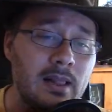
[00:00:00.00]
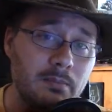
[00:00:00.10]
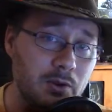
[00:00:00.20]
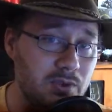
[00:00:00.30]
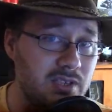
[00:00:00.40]

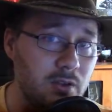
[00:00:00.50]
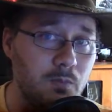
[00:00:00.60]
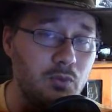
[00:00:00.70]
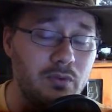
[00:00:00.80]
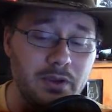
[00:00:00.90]
but he was still
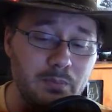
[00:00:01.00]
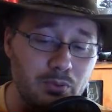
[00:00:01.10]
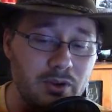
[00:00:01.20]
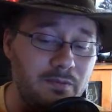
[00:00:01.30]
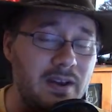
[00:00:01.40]
moving
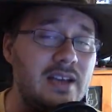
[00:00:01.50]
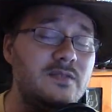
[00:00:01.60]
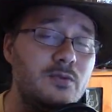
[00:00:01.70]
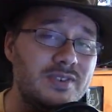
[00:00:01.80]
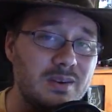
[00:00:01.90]
pretty
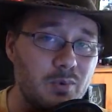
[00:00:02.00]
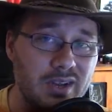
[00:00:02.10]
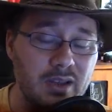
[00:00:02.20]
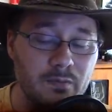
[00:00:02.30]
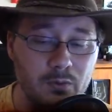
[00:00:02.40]
fast for
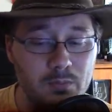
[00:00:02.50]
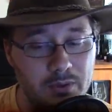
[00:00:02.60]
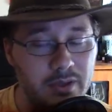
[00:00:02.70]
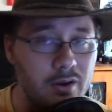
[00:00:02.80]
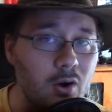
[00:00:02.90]
someone in full
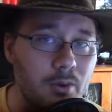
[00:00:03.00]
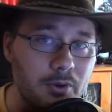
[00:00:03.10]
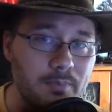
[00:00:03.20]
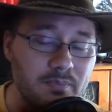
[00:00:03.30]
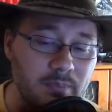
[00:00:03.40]
plate armor.